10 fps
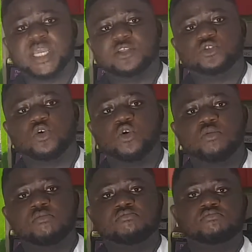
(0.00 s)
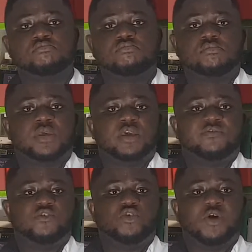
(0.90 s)
And so if
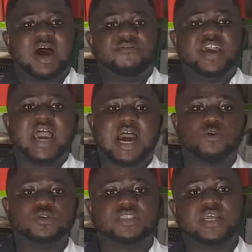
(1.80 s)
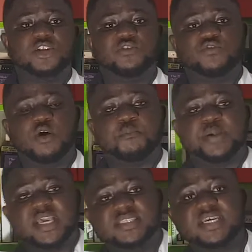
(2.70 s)
you have a house and you've not
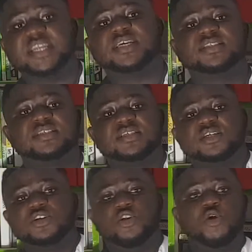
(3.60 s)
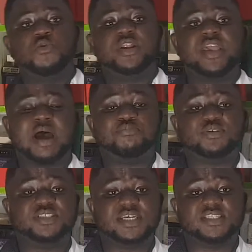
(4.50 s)
painted it, you don't really
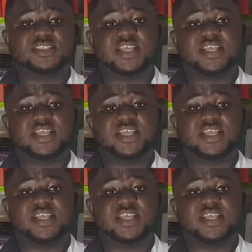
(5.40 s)
appreciate